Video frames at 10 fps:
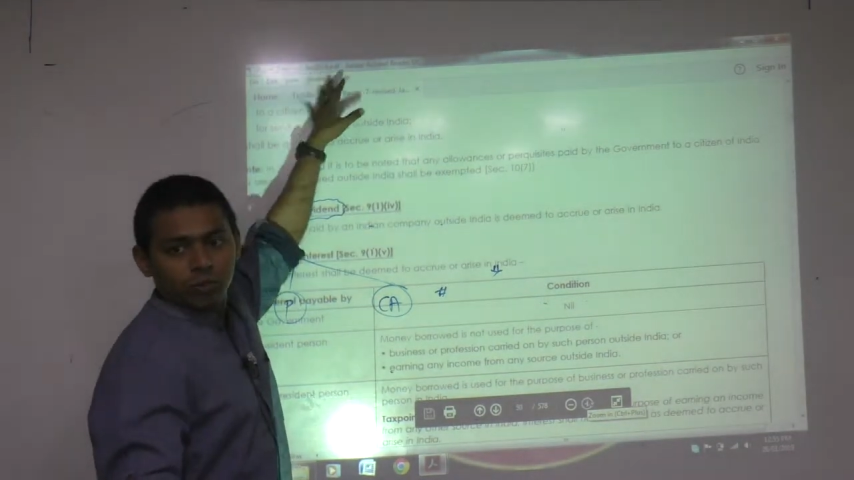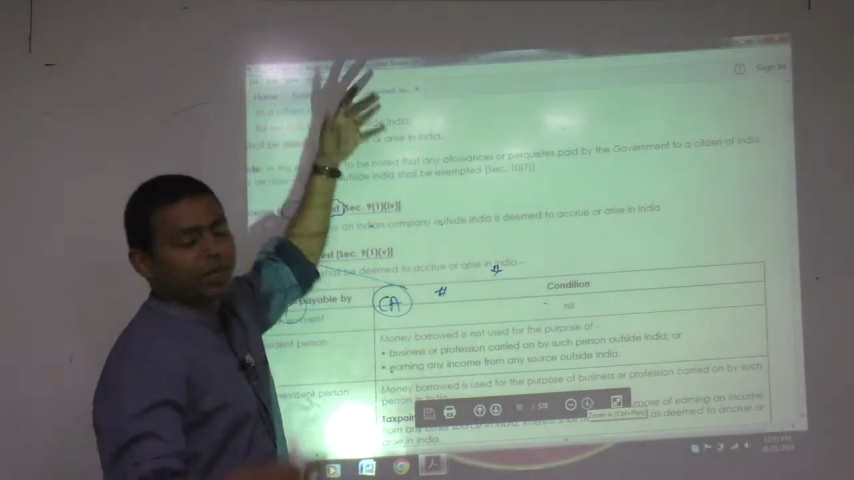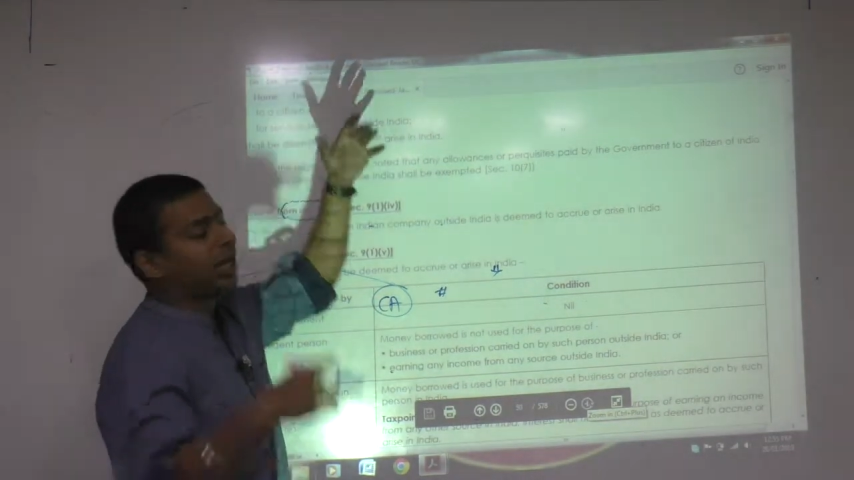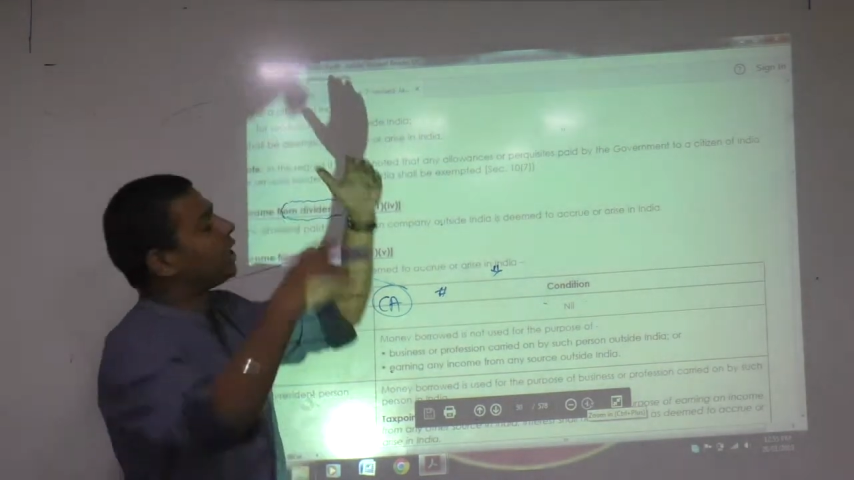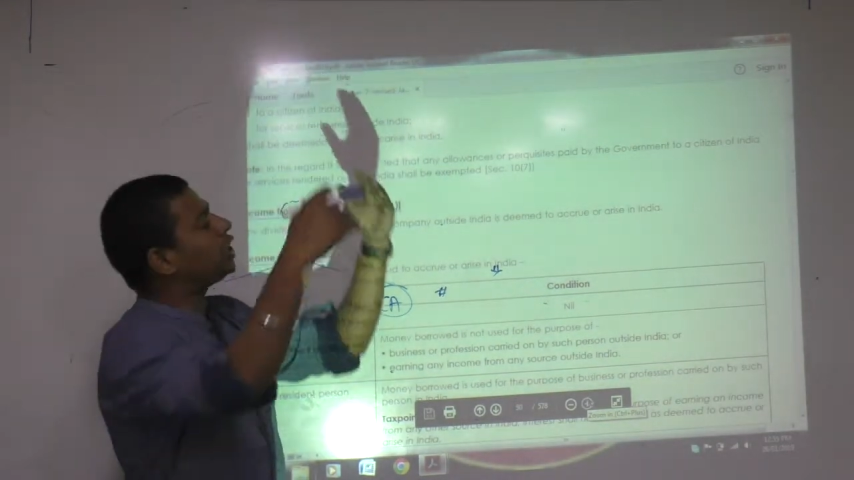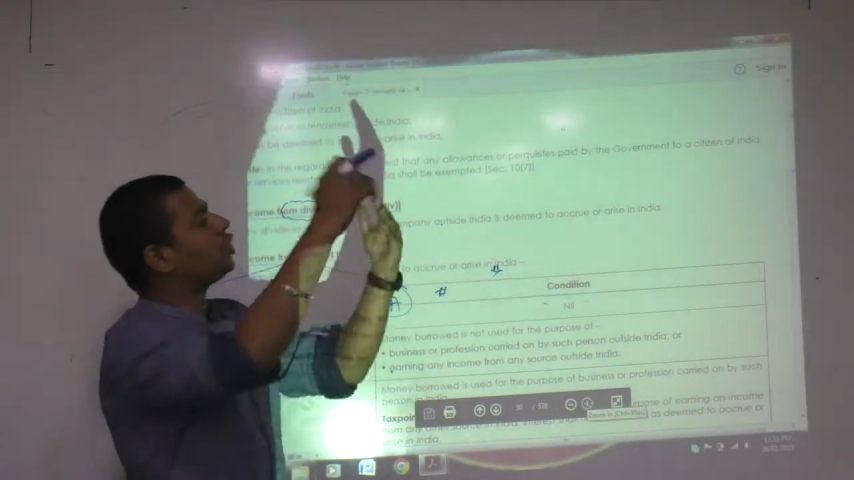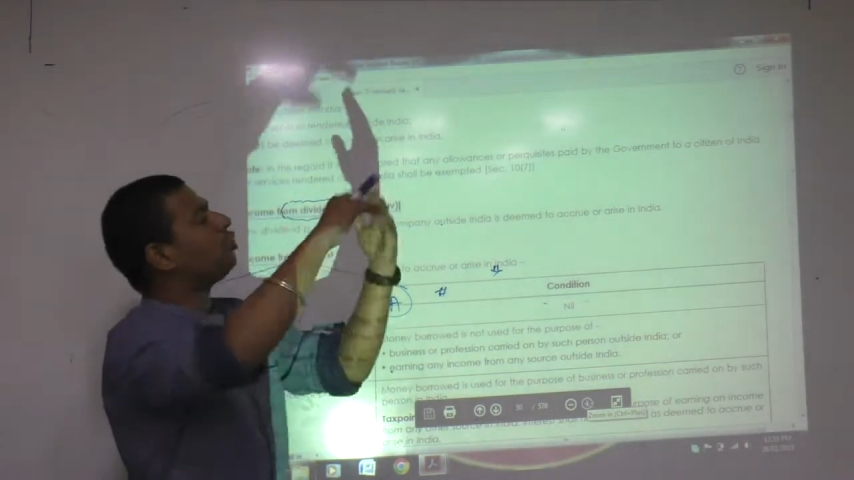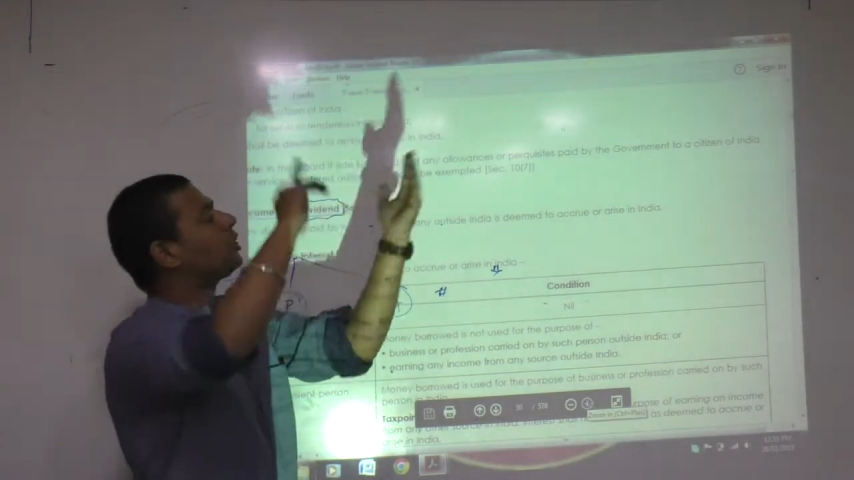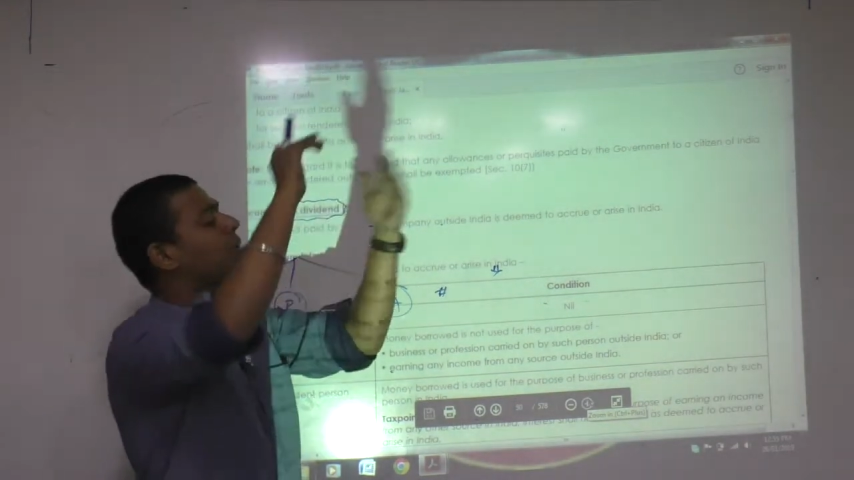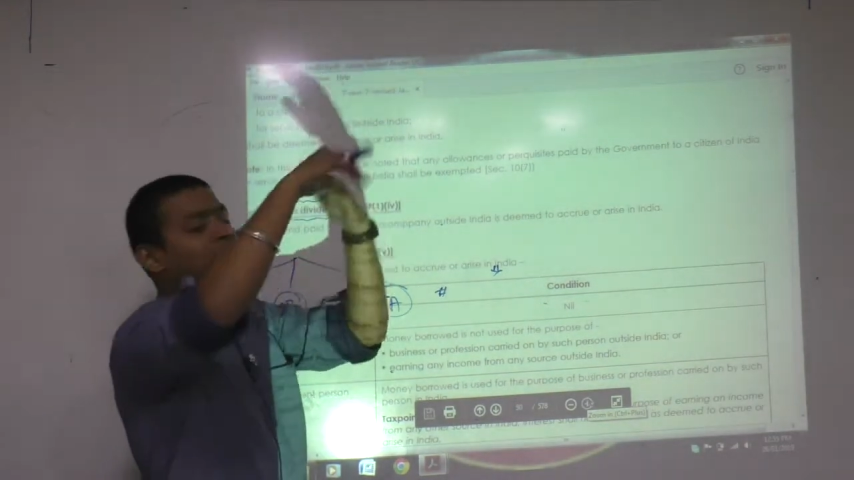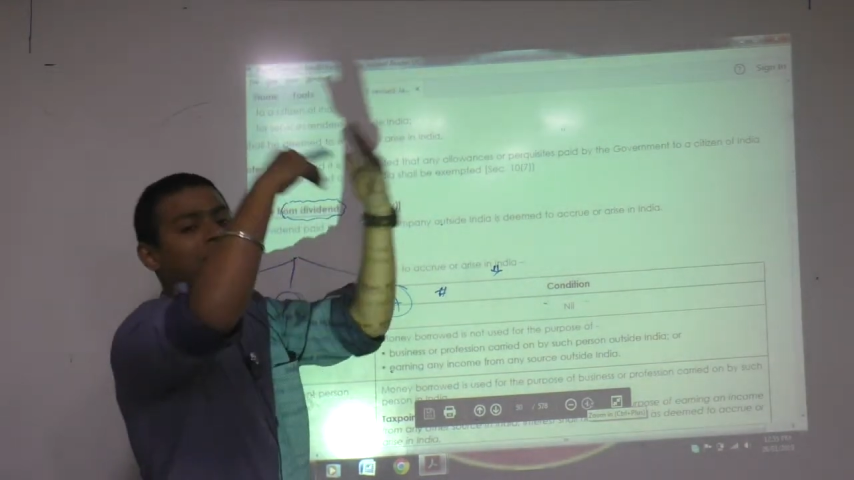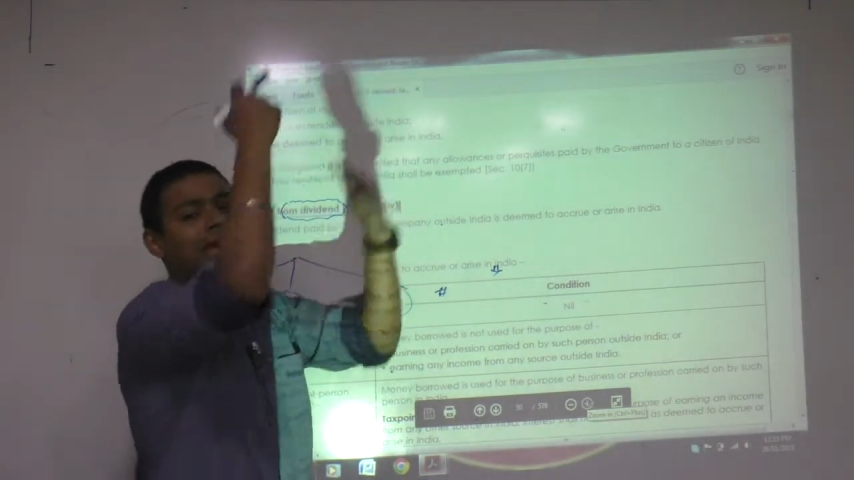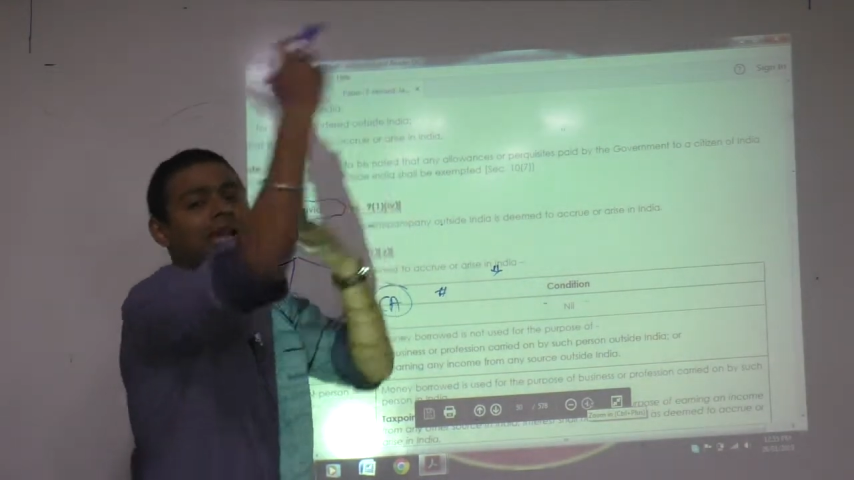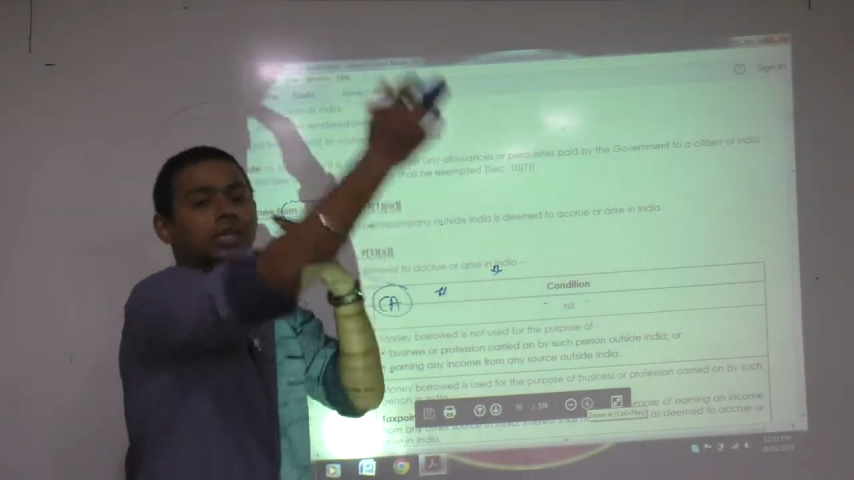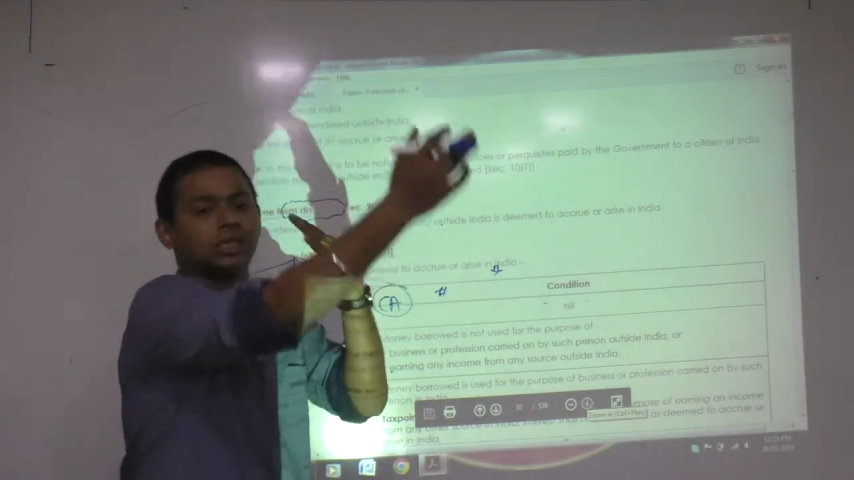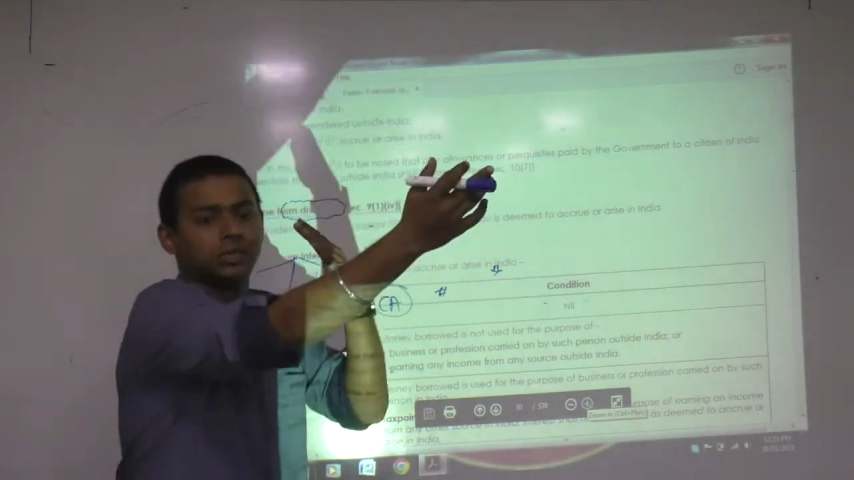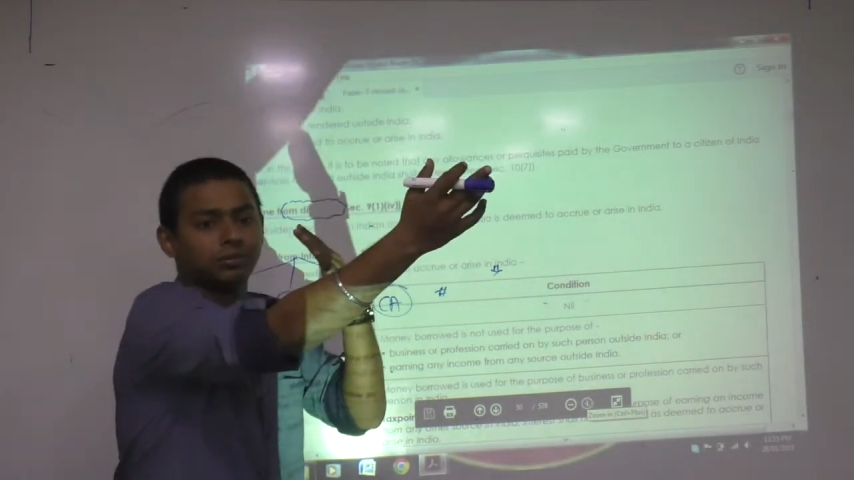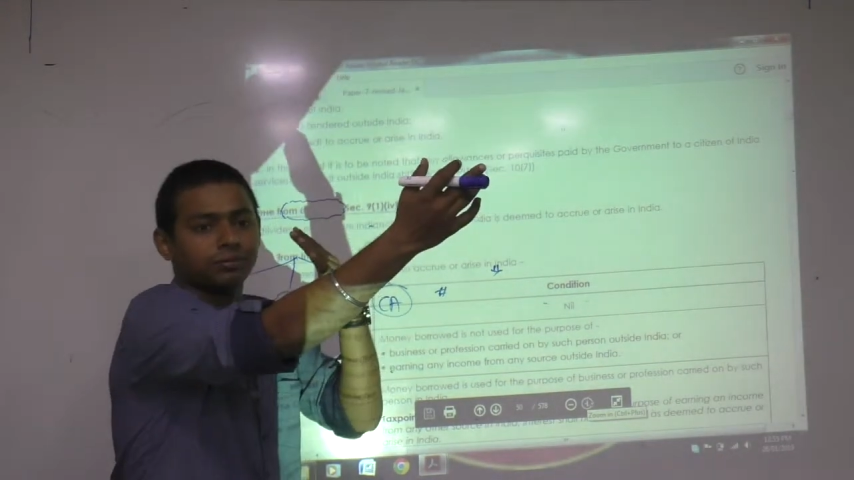but they are teaching you something else.